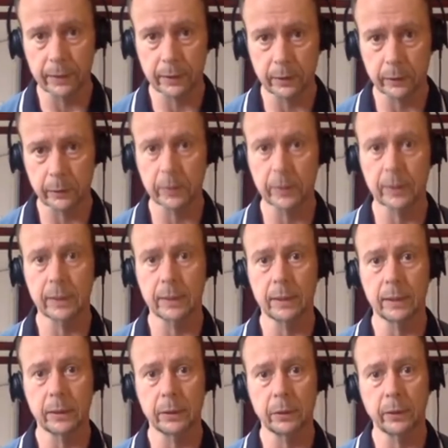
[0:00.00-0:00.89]
is doing
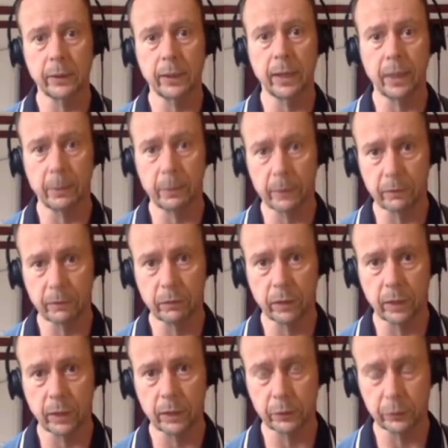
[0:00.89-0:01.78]
in the UK within
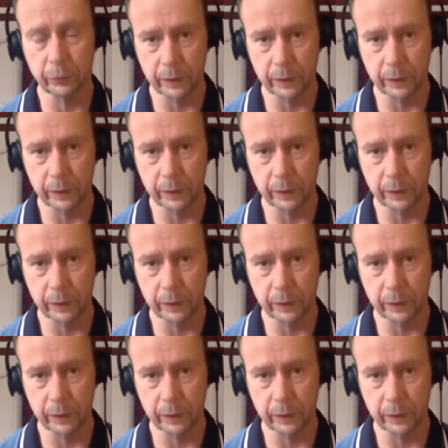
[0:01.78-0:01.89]
financial